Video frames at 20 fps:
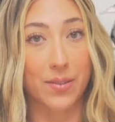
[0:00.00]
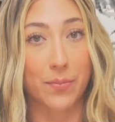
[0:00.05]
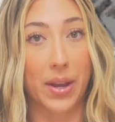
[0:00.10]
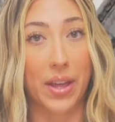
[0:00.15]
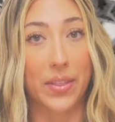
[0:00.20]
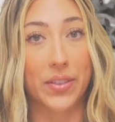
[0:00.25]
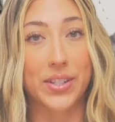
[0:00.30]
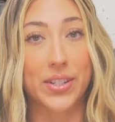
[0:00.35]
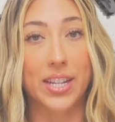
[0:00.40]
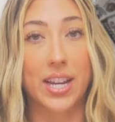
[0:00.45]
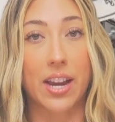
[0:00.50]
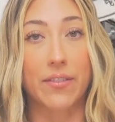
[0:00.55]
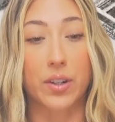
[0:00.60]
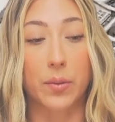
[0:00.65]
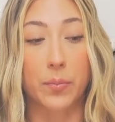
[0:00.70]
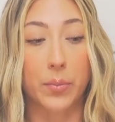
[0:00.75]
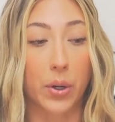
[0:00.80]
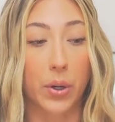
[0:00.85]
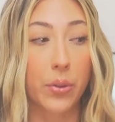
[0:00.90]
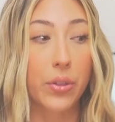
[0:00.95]
a month to
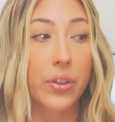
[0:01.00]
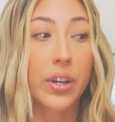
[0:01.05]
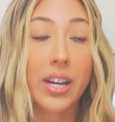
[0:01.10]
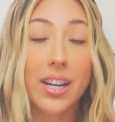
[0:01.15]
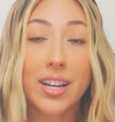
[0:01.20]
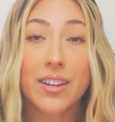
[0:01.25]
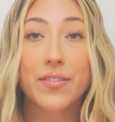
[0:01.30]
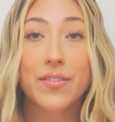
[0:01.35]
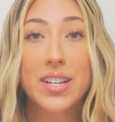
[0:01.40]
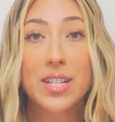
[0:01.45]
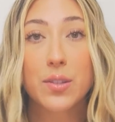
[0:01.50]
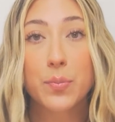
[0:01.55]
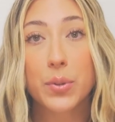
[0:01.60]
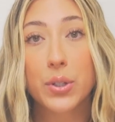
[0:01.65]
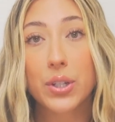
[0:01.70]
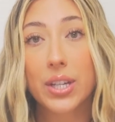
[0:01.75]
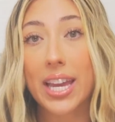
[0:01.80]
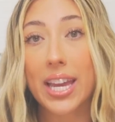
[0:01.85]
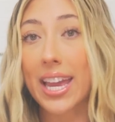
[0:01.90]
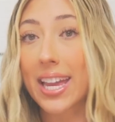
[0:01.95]
cover both
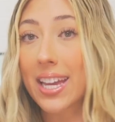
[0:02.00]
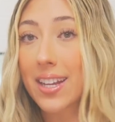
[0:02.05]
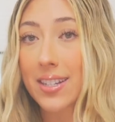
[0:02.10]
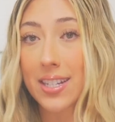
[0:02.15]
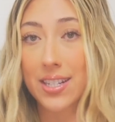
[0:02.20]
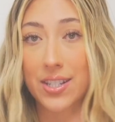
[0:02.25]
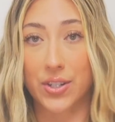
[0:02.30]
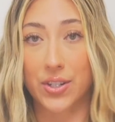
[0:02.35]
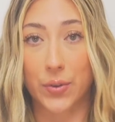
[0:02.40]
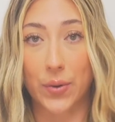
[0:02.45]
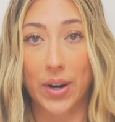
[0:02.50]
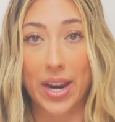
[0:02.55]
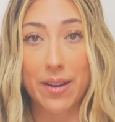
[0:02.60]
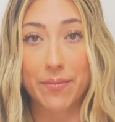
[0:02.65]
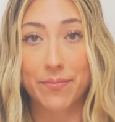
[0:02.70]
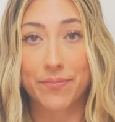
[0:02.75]
Facebook and Instagram.